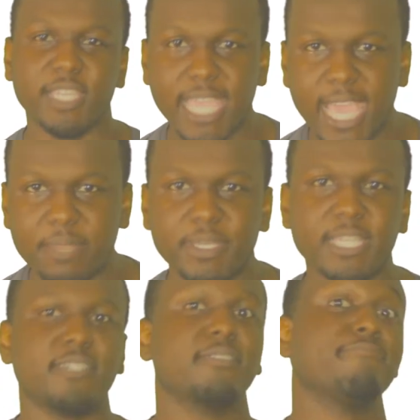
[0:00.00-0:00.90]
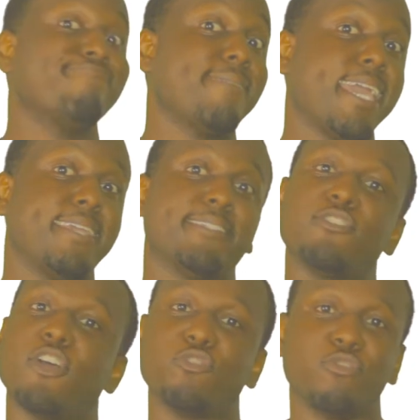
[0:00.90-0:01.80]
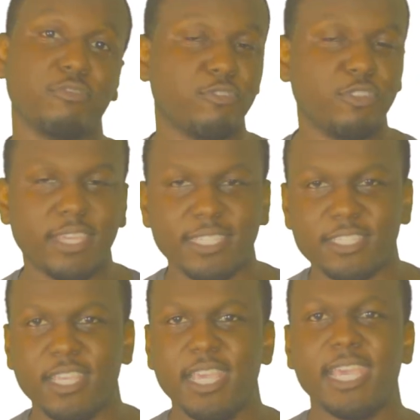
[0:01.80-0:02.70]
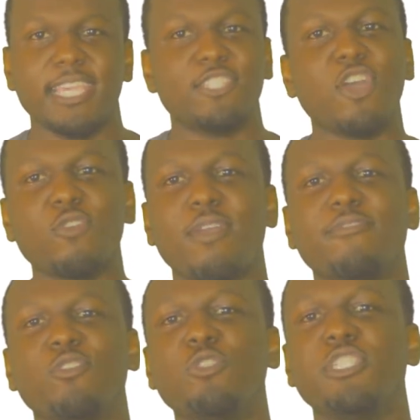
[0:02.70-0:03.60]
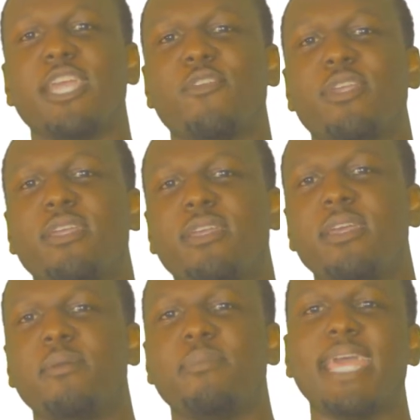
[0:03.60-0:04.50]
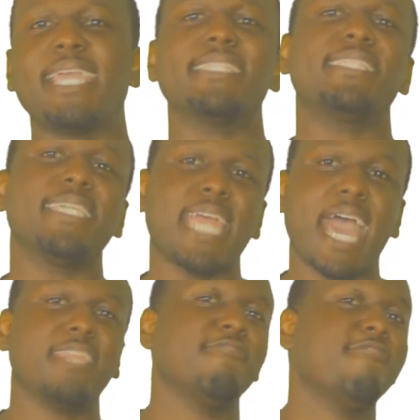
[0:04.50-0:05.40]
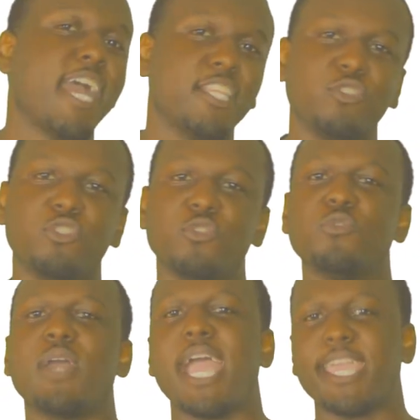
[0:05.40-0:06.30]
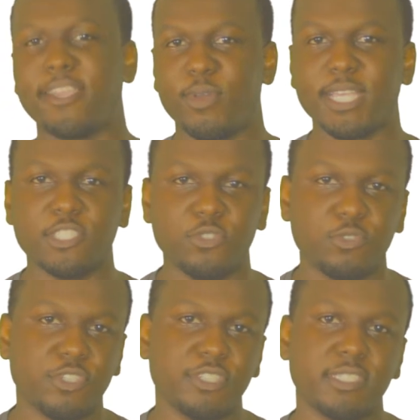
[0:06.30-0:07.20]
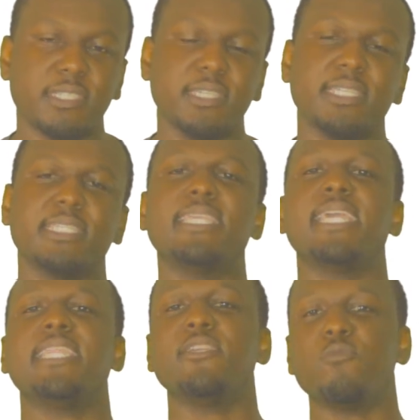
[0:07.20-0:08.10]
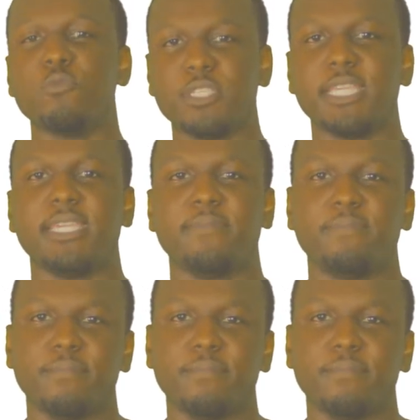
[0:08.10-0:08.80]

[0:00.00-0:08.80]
again because hey, it's not revolutionary, but I can see it adding value to iOS users' daily routine.